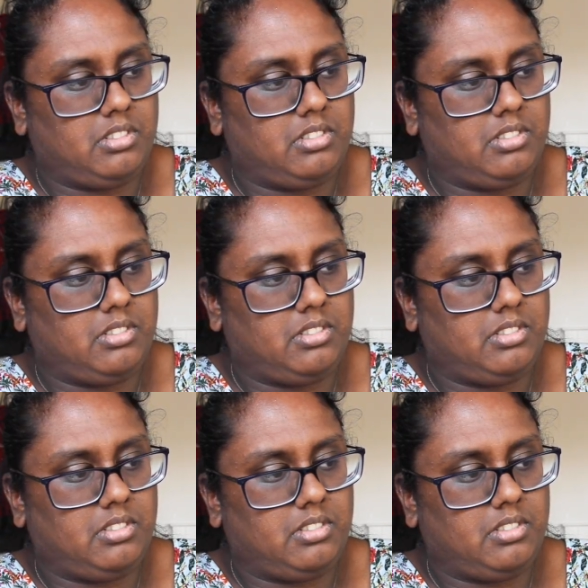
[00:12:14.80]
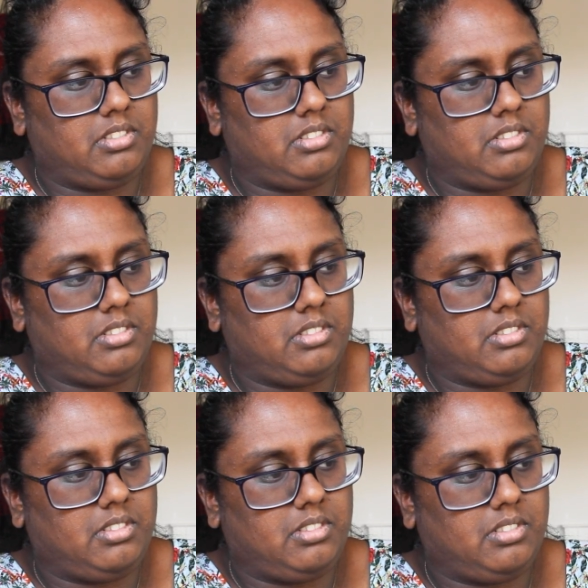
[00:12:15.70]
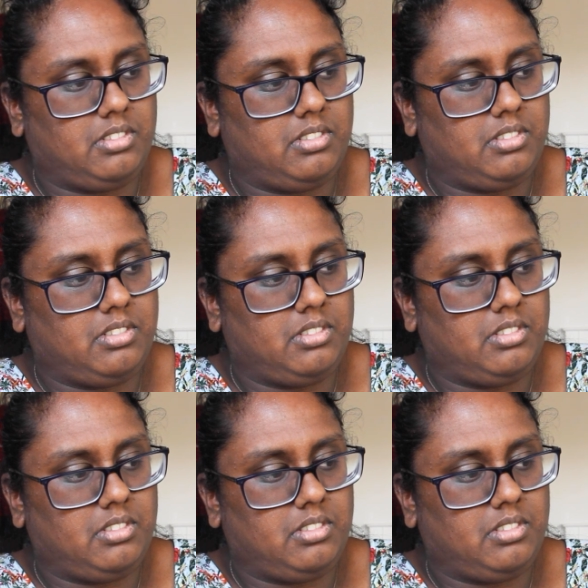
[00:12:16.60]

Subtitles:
Nothing is said.